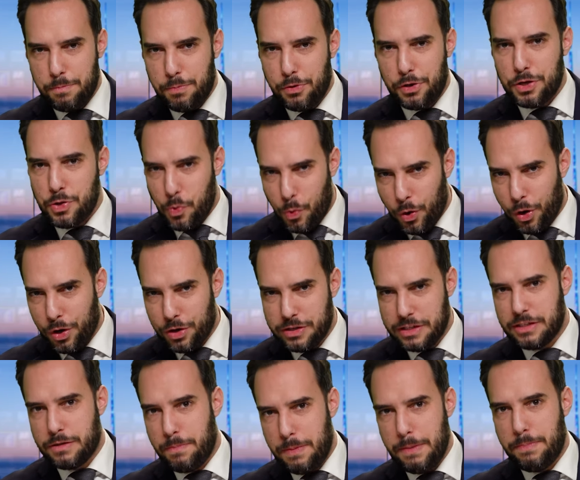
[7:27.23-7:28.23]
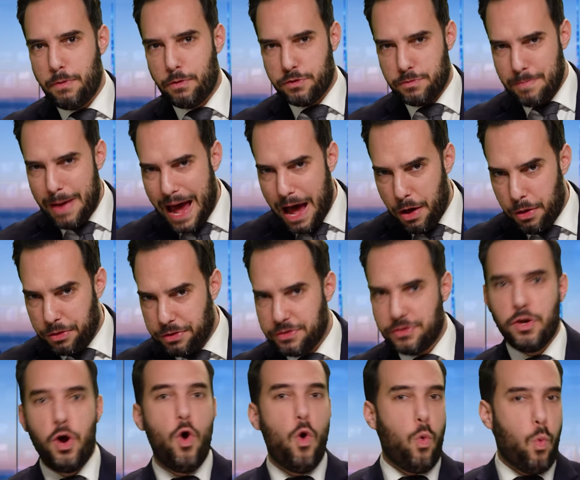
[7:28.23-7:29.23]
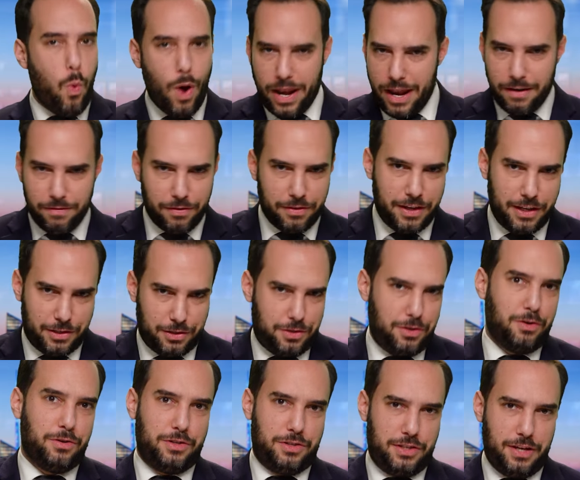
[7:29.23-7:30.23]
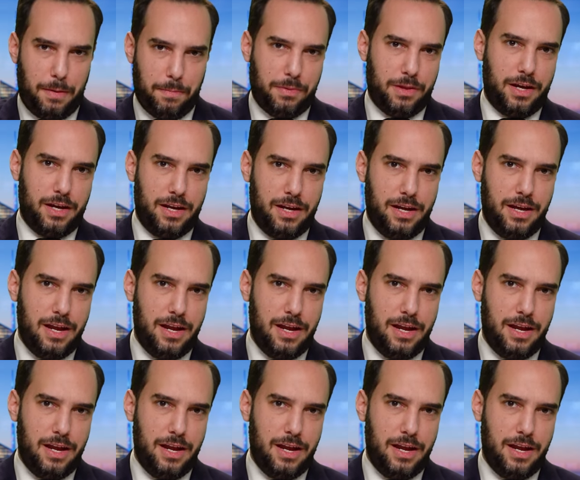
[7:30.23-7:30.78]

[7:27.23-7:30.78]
putting words into people's mouths whenever they search something.